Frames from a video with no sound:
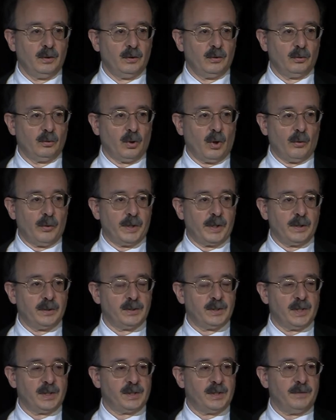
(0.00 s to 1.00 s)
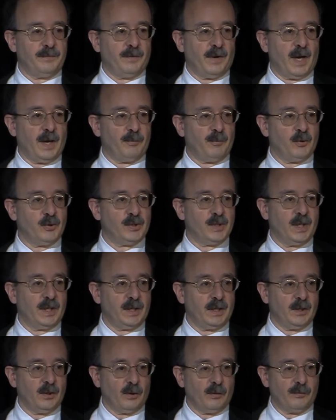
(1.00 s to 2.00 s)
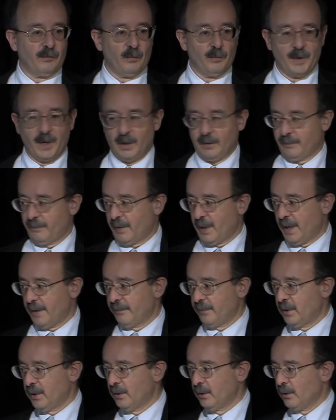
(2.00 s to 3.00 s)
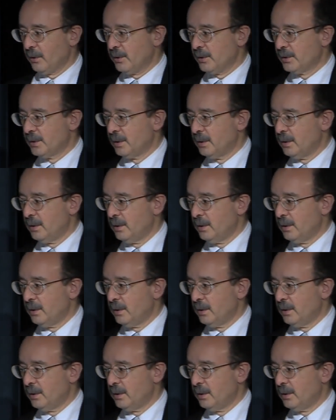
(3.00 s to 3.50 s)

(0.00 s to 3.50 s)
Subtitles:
growing 65% a year for about 5 years.